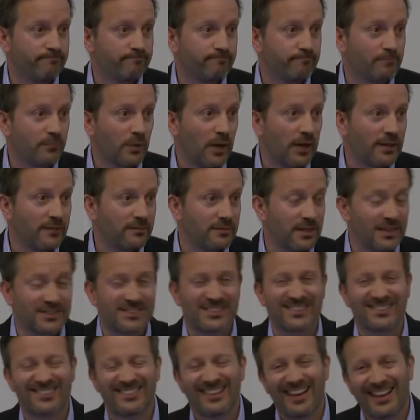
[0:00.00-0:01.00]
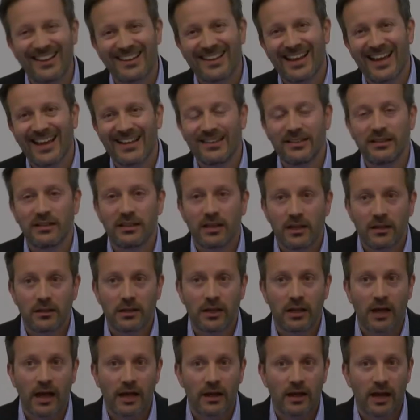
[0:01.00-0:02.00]
Right? And
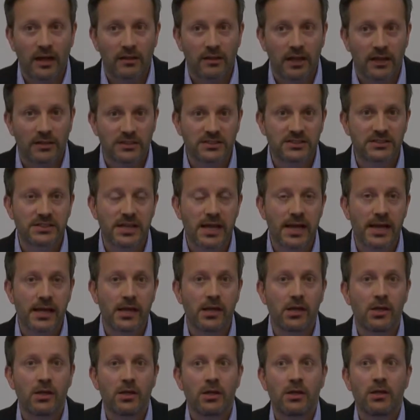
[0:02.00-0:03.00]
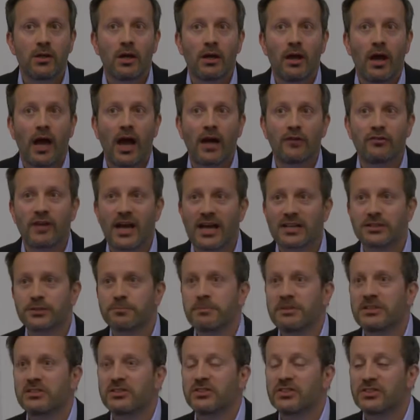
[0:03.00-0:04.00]
I'd say, had you asked
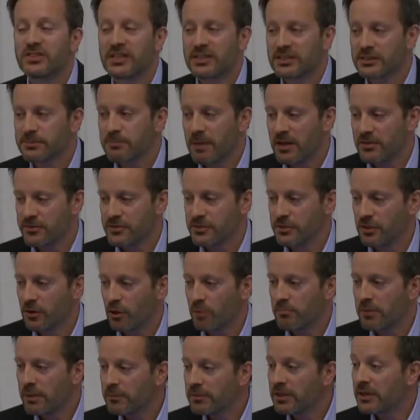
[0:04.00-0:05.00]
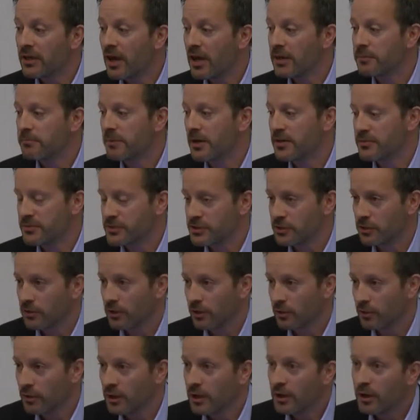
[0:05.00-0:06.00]
me 6 months ago, or maybe 9 months
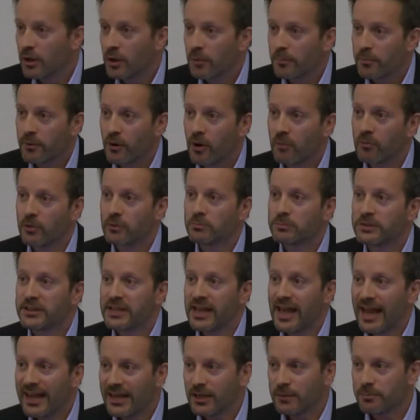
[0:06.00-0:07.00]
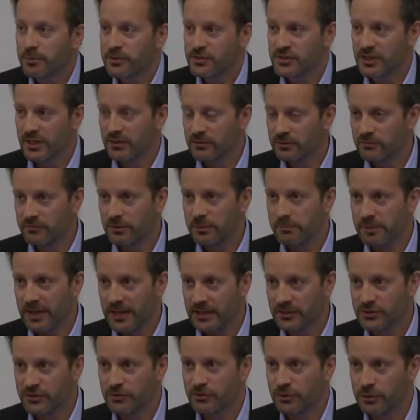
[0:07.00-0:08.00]
ago, probably 80% of the
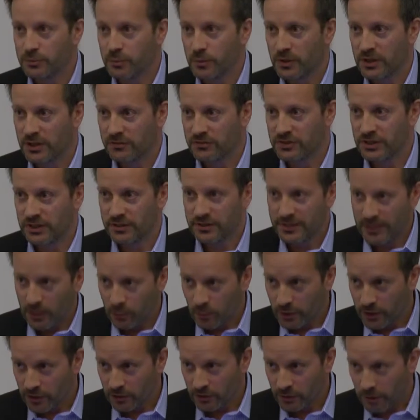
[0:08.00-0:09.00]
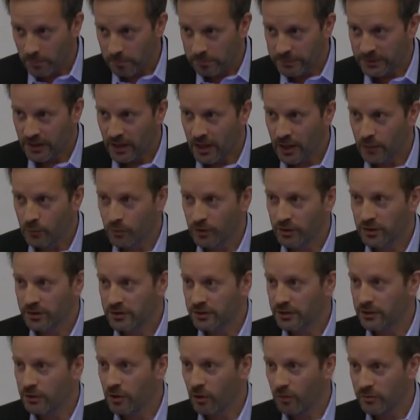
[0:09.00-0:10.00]
banks in Europe would have said, yeah, we're going to comply, we're going to
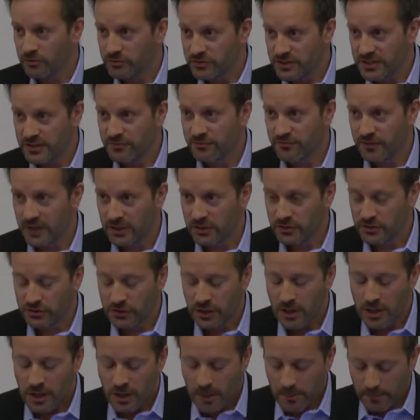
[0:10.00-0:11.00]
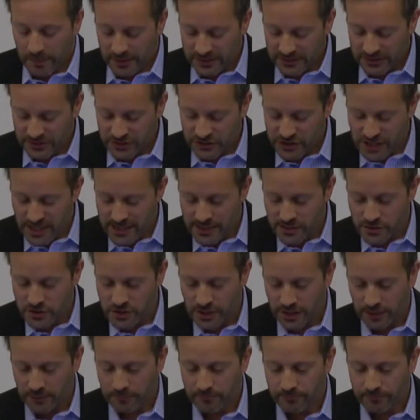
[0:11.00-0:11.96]
go on defense. But it's changing.